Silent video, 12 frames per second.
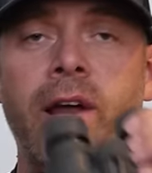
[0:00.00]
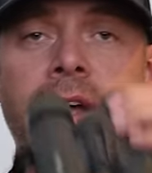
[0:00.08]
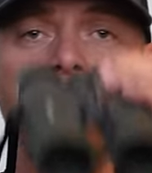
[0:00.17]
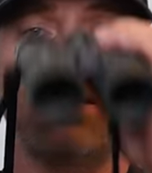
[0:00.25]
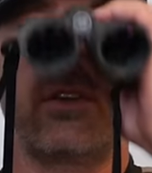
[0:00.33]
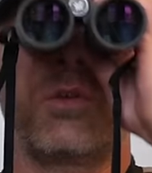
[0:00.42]

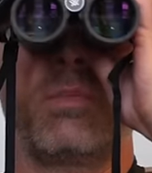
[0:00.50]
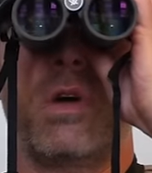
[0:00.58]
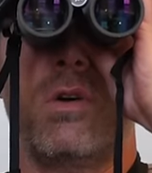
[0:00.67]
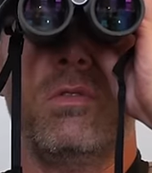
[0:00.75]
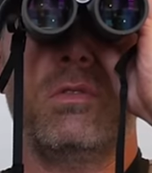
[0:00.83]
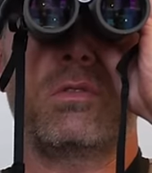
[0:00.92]
hand's on your
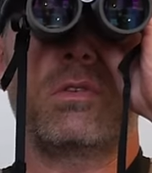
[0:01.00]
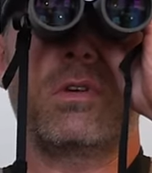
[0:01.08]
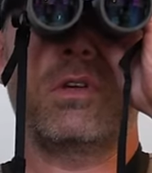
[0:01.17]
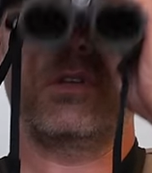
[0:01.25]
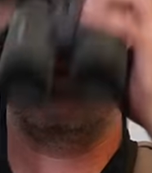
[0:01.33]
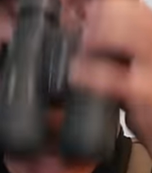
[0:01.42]
bow. You
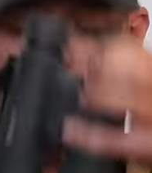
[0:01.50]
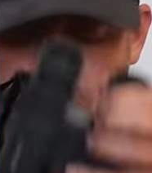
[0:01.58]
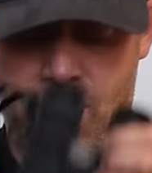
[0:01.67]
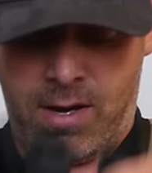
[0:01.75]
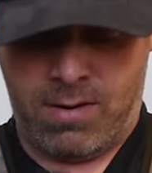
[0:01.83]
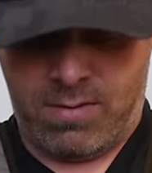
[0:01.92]
can do your
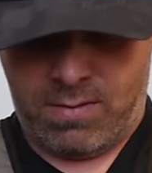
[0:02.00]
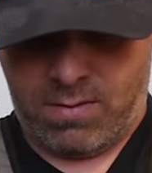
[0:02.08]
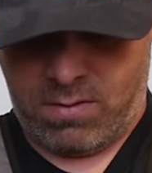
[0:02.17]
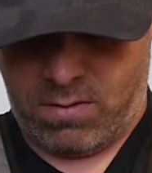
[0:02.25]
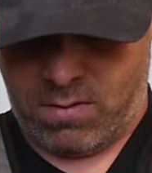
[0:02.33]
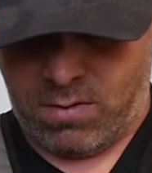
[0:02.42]
thing.
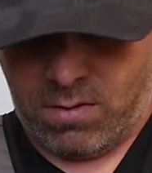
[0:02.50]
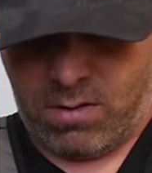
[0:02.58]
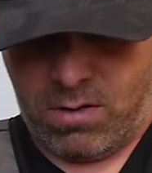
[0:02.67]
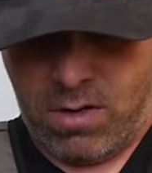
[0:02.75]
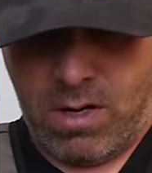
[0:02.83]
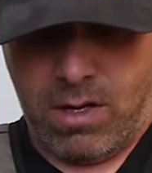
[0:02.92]

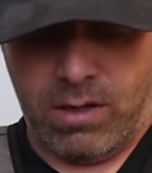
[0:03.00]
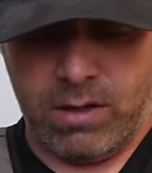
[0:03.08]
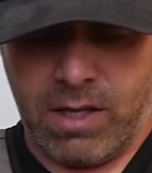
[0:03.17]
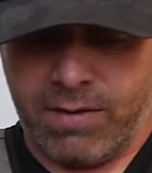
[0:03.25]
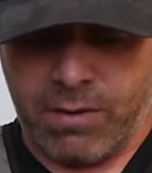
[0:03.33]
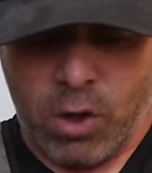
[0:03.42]

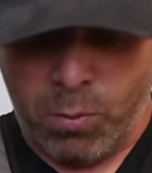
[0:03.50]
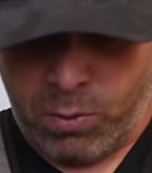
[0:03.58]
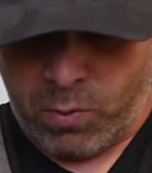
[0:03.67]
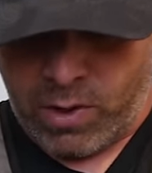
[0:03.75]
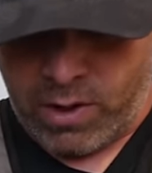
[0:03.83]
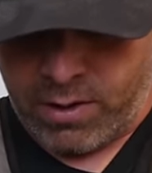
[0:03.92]
Leave it
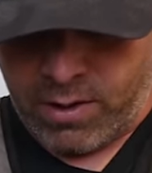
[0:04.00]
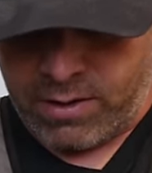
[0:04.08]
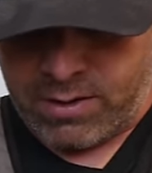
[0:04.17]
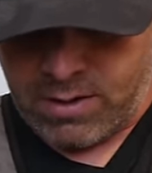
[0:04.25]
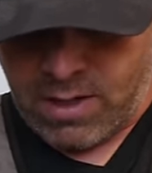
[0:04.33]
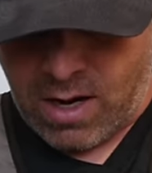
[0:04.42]
open while you're on the
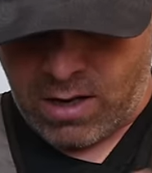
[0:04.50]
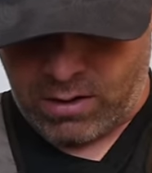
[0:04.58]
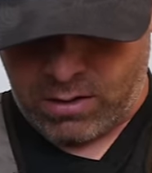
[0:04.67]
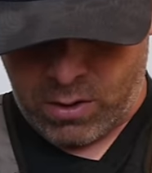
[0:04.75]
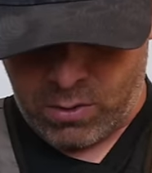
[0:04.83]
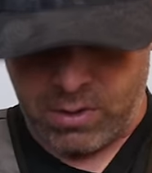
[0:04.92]
stock,
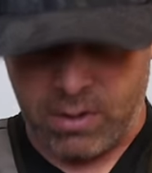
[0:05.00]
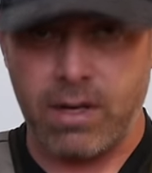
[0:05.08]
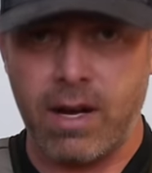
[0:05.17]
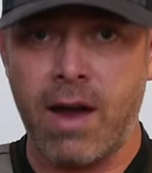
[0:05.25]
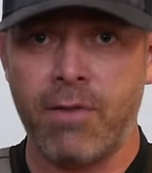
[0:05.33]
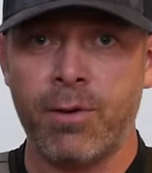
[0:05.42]
close it.
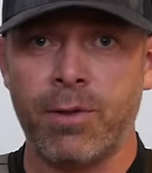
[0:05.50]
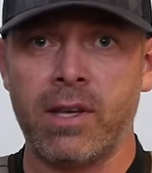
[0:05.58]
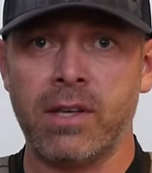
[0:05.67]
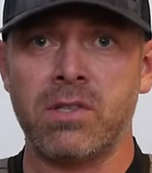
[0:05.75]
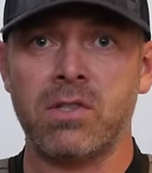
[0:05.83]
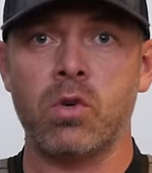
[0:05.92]
Everything
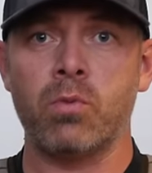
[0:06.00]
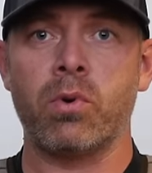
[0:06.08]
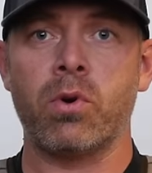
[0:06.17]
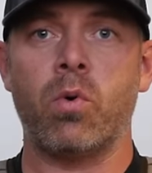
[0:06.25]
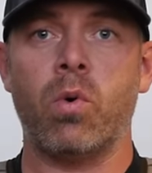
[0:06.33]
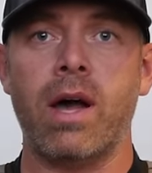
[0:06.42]
is super
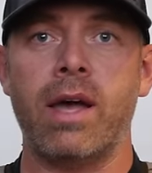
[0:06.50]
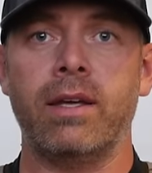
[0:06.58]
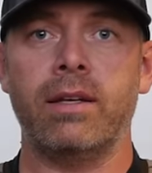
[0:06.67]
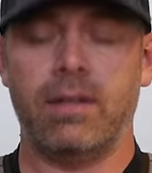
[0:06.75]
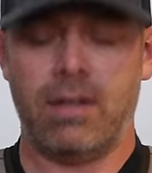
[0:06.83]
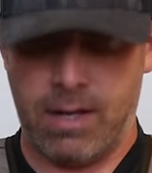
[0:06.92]

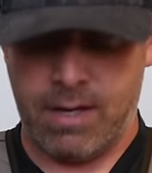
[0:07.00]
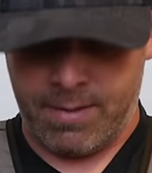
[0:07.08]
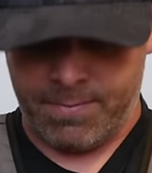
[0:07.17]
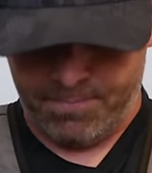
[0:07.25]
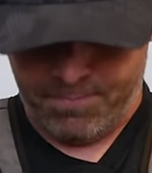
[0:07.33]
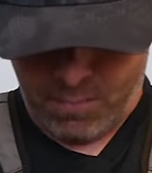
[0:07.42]
quiet.
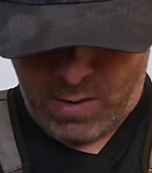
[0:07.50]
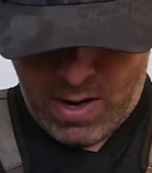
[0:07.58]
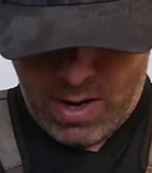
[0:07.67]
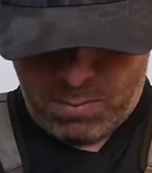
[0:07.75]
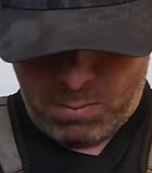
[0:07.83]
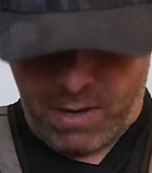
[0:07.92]

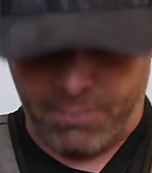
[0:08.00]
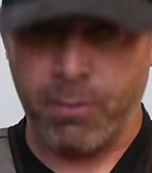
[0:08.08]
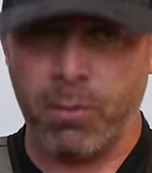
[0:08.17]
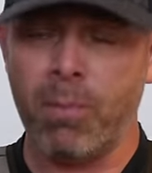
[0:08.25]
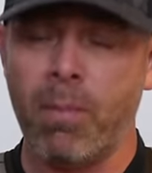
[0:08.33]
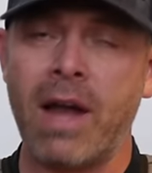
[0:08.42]
Made
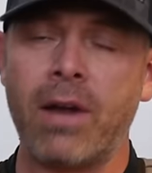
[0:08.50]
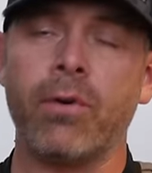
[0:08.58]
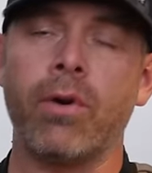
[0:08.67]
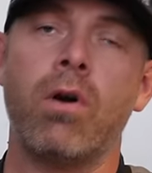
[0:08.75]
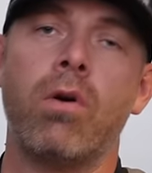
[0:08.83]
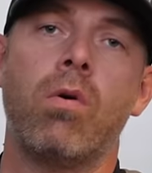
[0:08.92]
from a
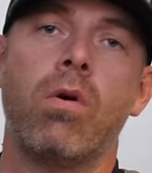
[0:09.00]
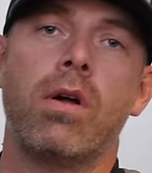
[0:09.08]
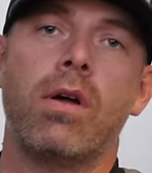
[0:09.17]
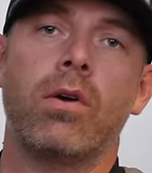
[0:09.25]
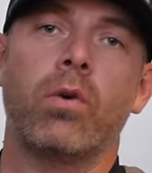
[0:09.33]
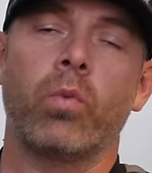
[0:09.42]
micro
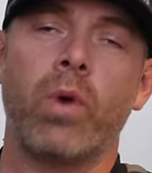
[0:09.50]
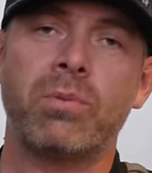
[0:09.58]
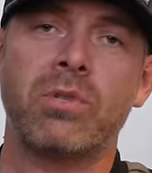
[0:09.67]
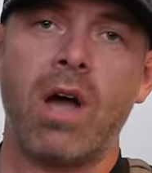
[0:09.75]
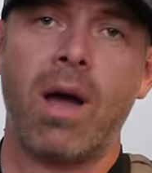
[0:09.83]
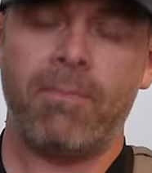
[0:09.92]

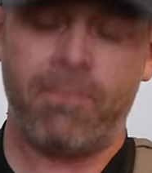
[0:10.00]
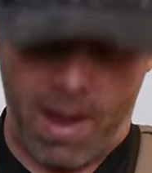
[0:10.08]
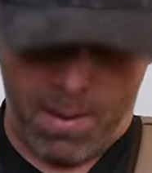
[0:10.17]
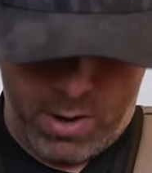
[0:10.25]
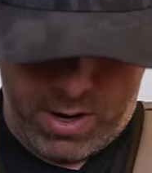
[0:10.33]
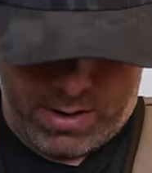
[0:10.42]
ripstop
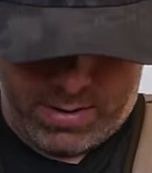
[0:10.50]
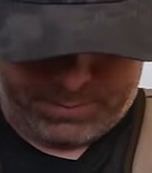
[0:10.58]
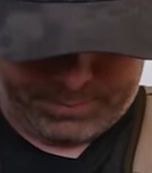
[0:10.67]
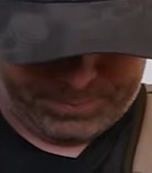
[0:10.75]
fabric.